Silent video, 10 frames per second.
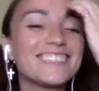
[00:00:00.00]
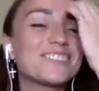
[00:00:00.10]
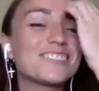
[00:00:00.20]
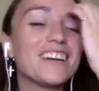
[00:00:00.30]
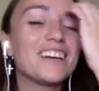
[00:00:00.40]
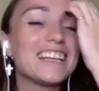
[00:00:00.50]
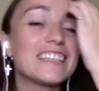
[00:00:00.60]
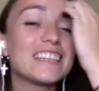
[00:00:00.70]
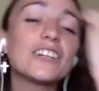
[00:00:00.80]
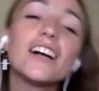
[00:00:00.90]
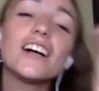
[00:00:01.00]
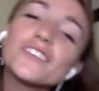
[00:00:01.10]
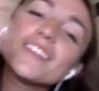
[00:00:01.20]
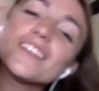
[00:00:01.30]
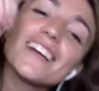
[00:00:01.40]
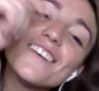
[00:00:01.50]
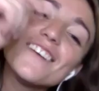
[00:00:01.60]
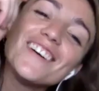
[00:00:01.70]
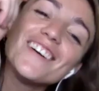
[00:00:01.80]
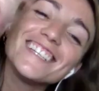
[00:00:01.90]
just waiting at the closet right come
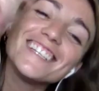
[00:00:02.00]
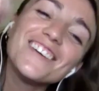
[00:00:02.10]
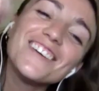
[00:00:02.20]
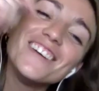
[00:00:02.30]
on come on